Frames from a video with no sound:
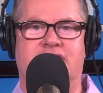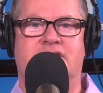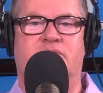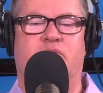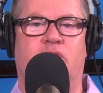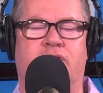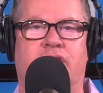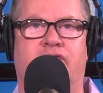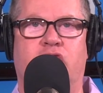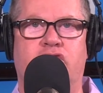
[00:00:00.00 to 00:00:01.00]
this is
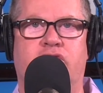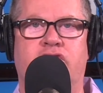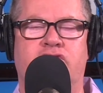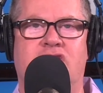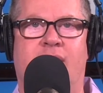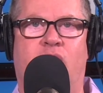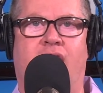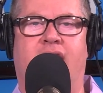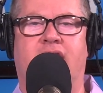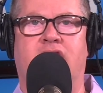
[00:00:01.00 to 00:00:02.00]
important if you're doing your job
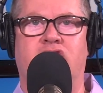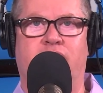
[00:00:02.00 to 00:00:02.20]
right and